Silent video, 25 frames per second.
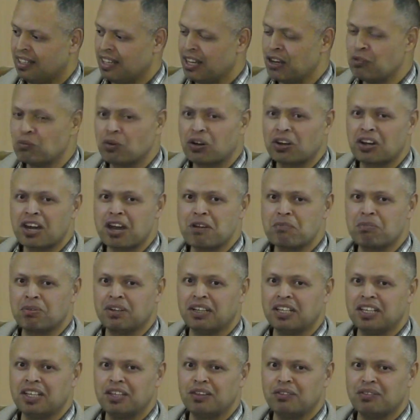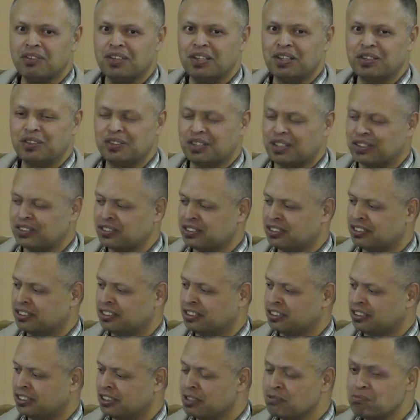in what I believe is a
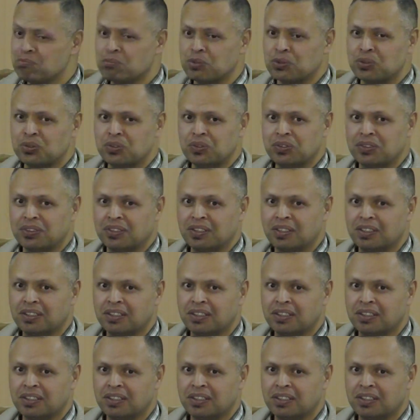symbol